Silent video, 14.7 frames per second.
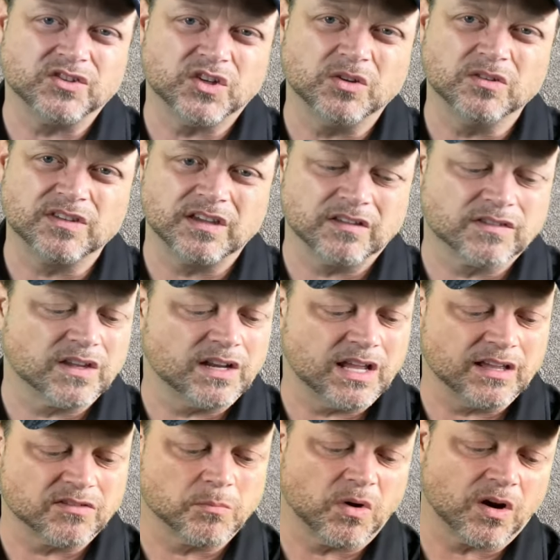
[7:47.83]
choosy in
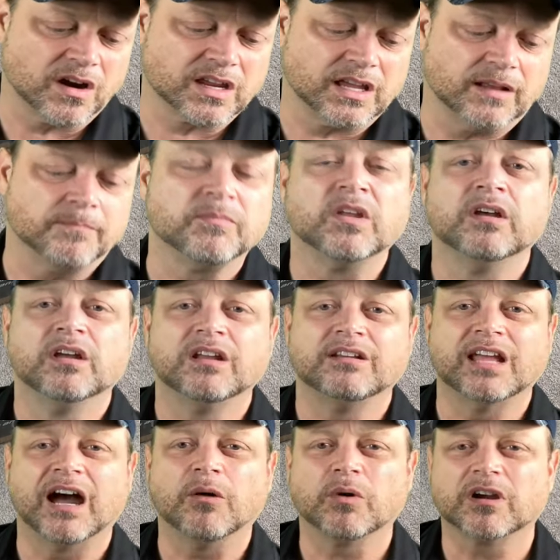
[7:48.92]
today's market.
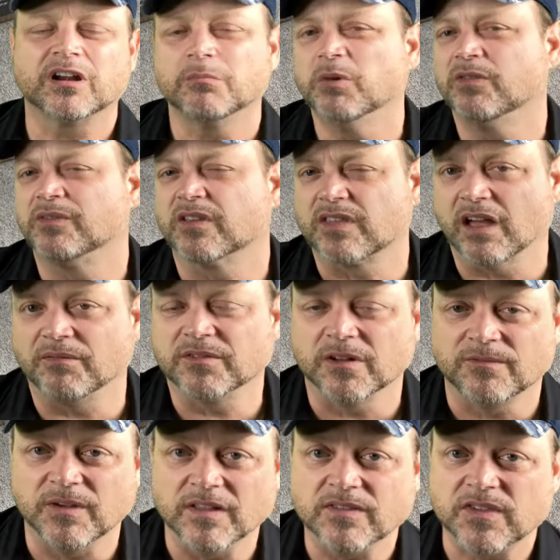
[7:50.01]
Now we're going to move to
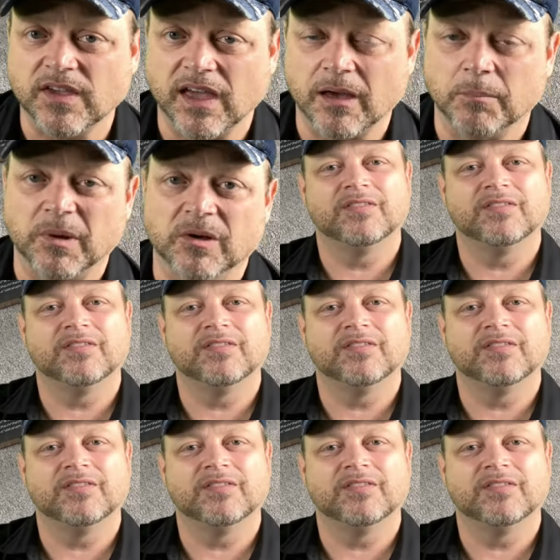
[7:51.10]
self-defense ammo.